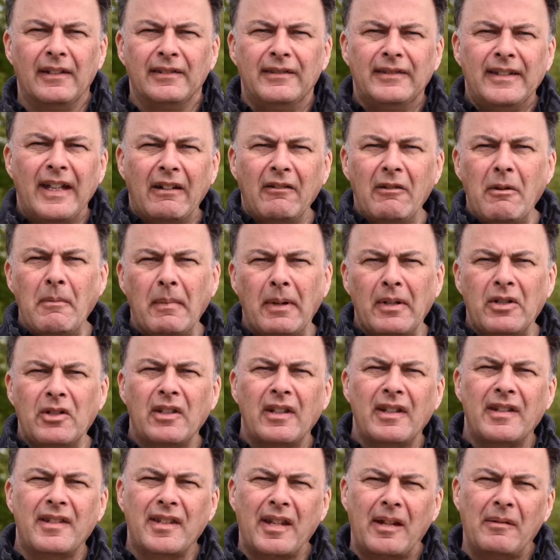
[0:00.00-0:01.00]
Now imagine
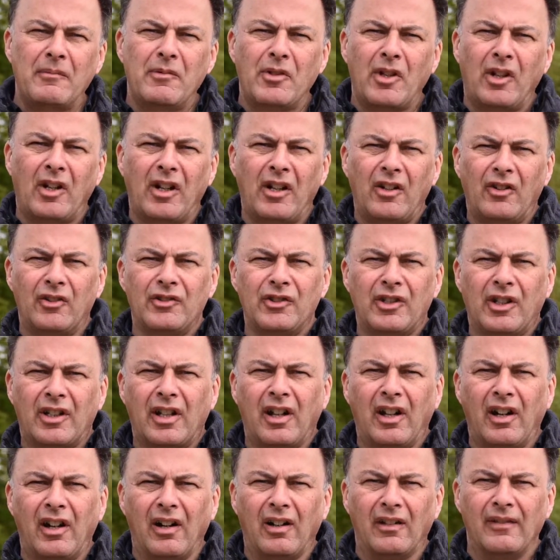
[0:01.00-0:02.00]
the same tyre on your
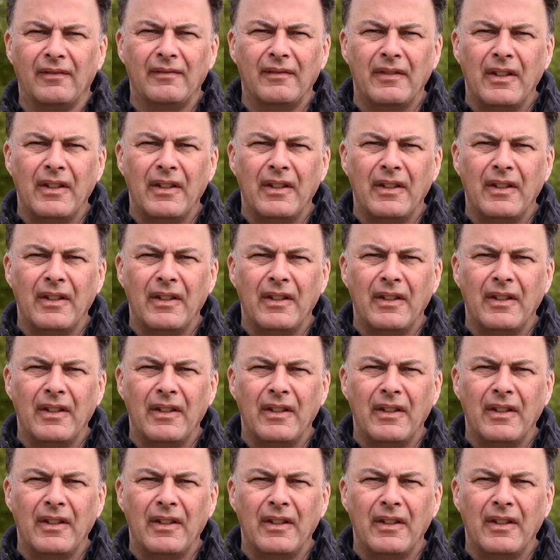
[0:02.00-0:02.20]
car.